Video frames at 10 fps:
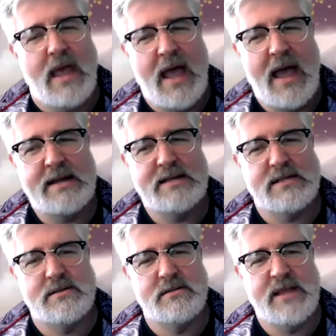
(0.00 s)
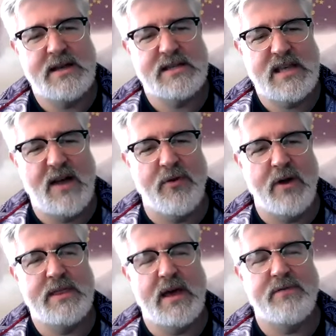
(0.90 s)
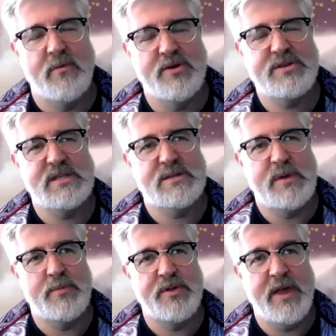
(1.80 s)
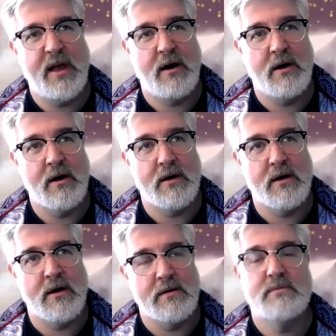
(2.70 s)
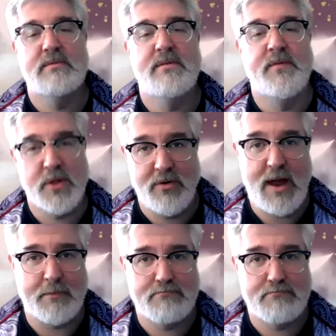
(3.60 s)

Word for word: And then discovering that for most of these people, they are full of crap.